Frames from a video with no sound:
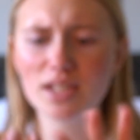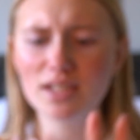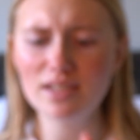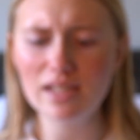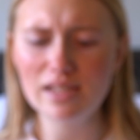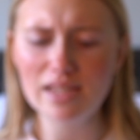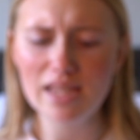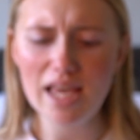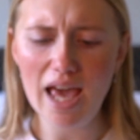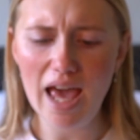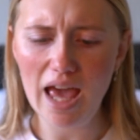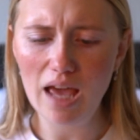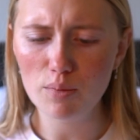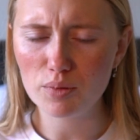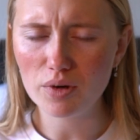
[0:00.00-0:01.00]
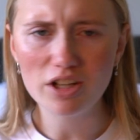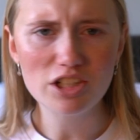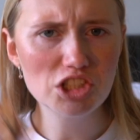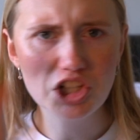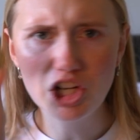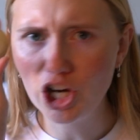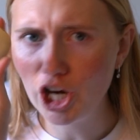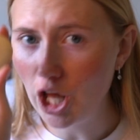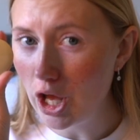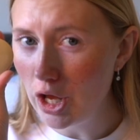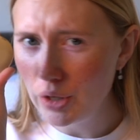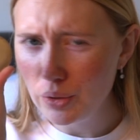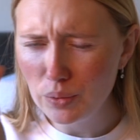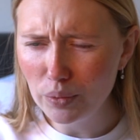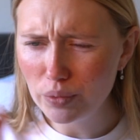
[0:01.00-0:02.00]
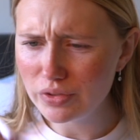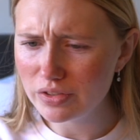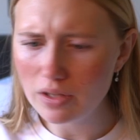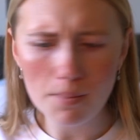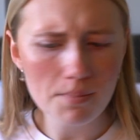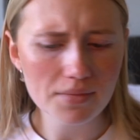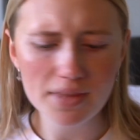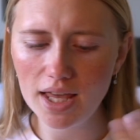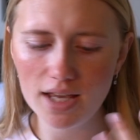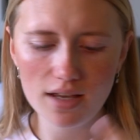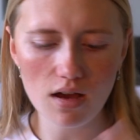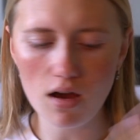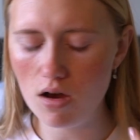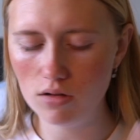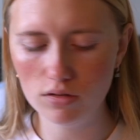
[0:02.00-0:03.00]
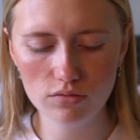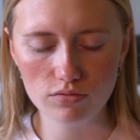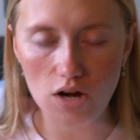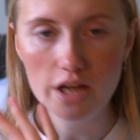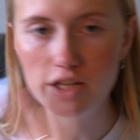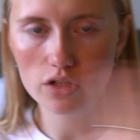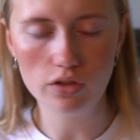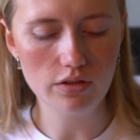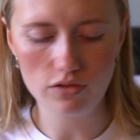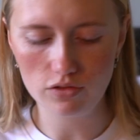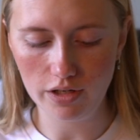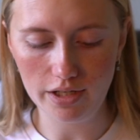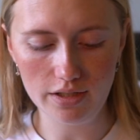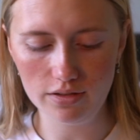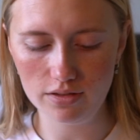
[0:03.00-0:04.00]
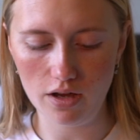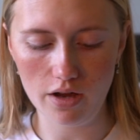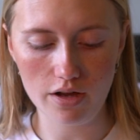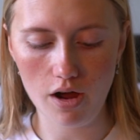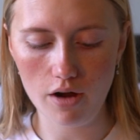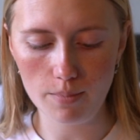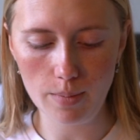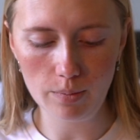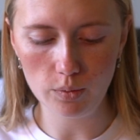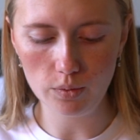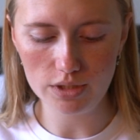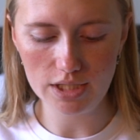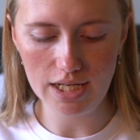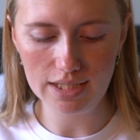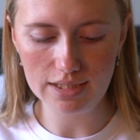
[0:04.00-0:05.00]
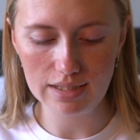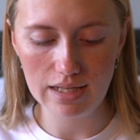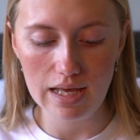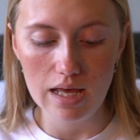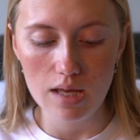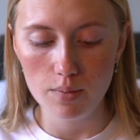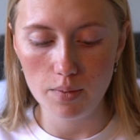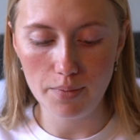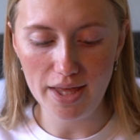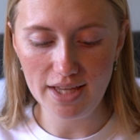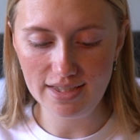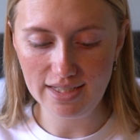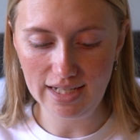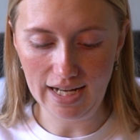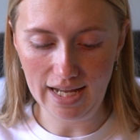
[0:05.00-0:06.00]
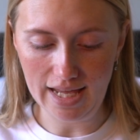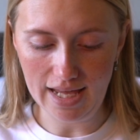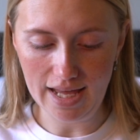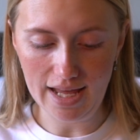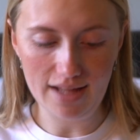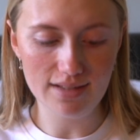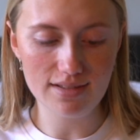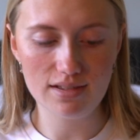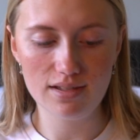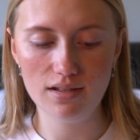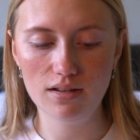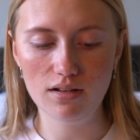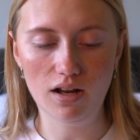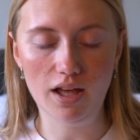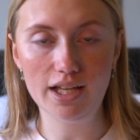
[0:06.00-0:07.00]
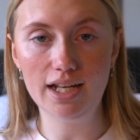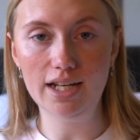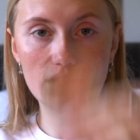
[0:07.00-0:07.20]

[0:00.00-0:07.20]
is this the Airbrush Glow or something? I'll write it on the screen because I can't remember what it is. But basically it's like a